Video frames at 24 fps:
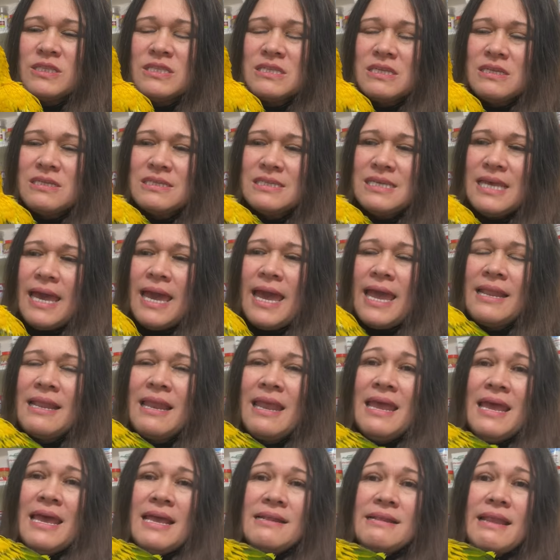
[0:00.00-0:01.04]
till 10,
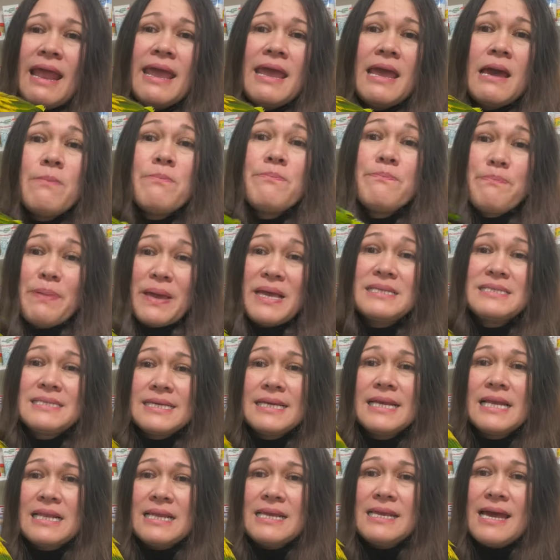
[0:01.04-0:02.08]
they are
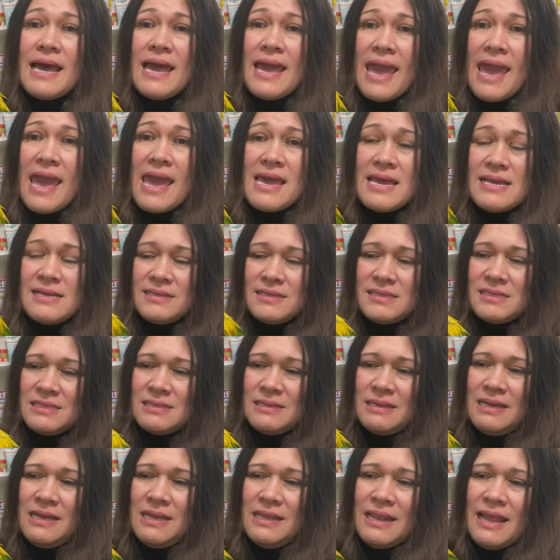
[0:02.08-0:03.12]
basically an 8.
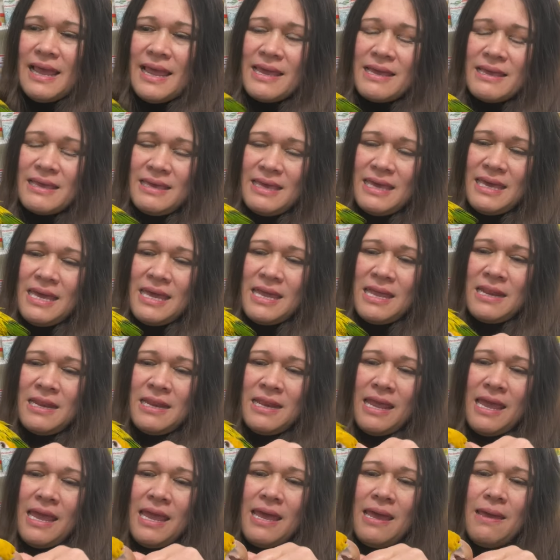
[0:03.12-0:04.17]
Like
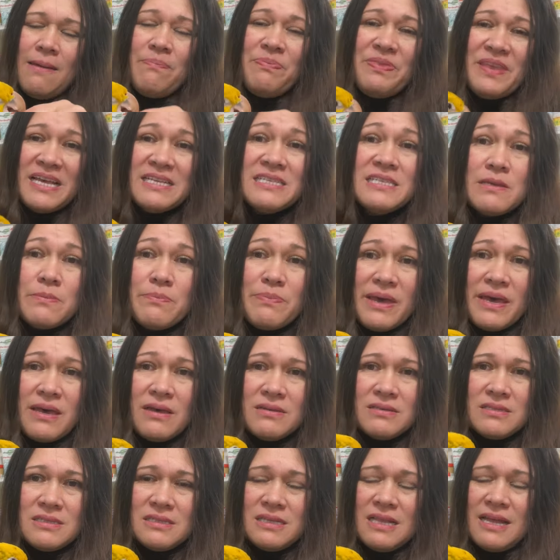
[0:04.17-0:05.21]
in a
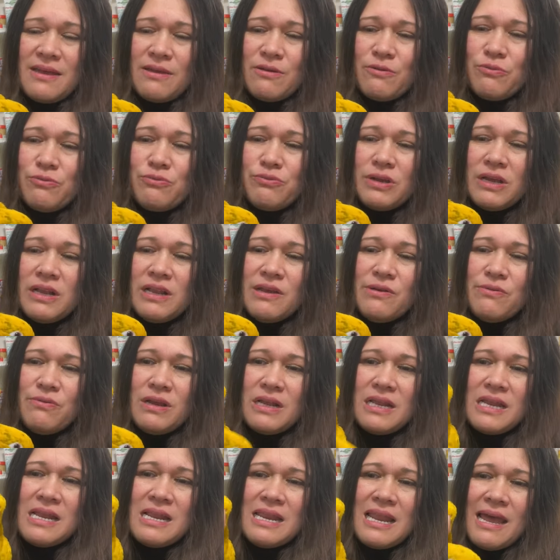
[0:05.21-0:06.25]
decibels, like really,
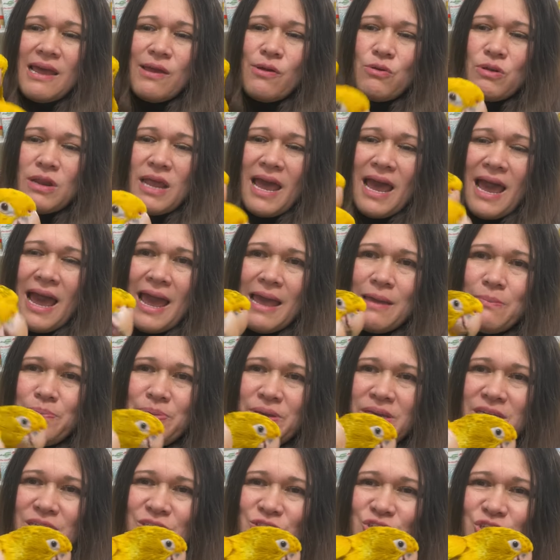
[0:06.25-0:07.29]
really like high
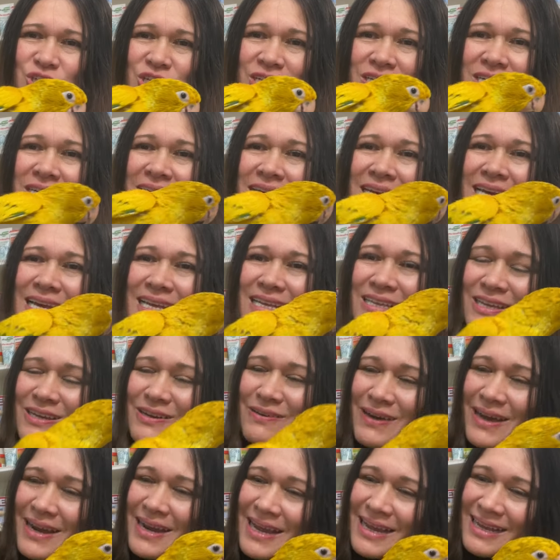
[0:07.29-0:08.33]
pitch. Do you
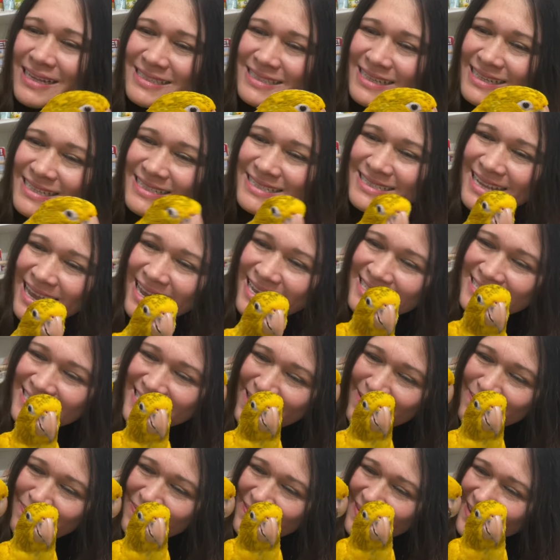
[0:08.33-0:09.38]
want to like say
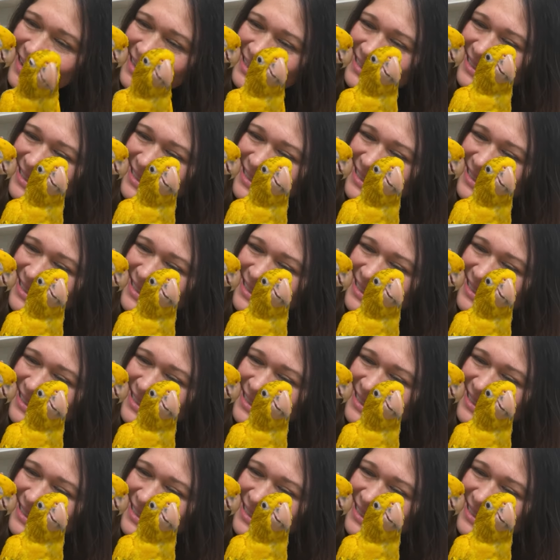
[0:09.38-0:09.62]
something?